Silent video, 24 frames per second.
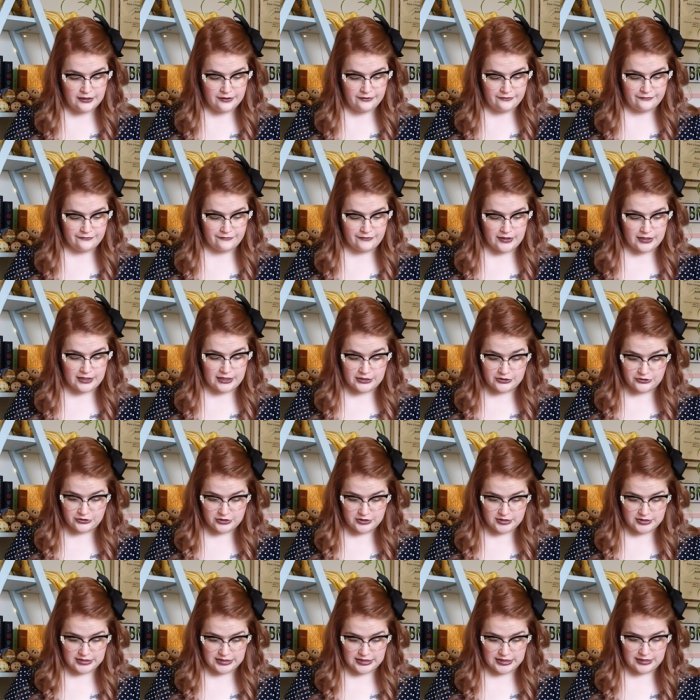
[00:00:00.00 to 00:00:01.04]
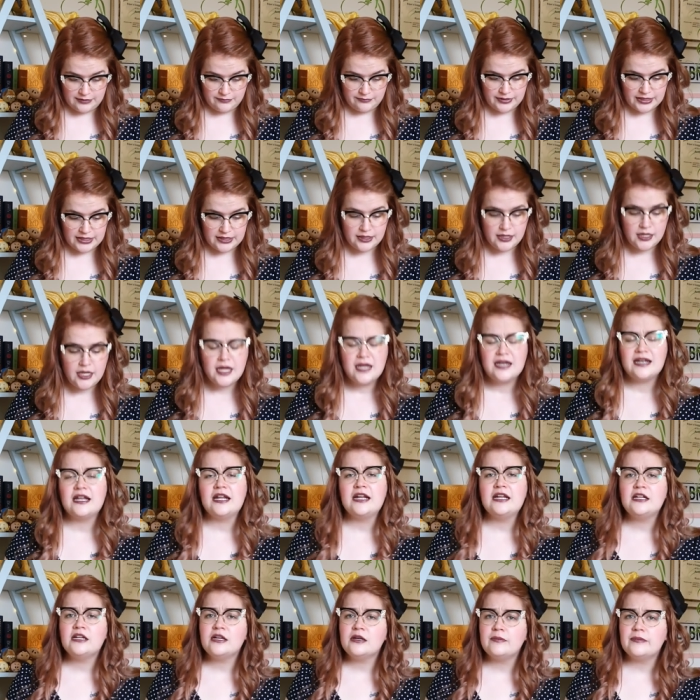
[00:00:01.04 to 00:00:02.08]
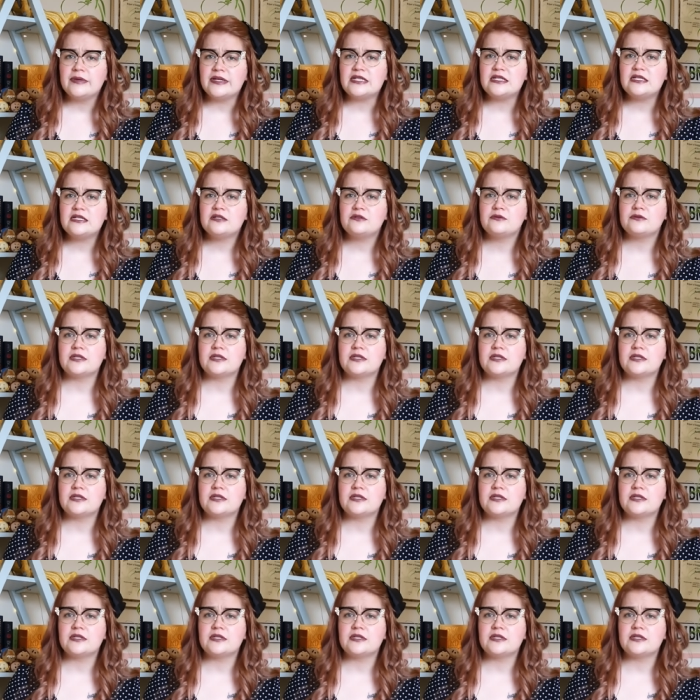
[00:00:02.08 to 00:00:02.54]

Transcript: very interested in. But None of Your Business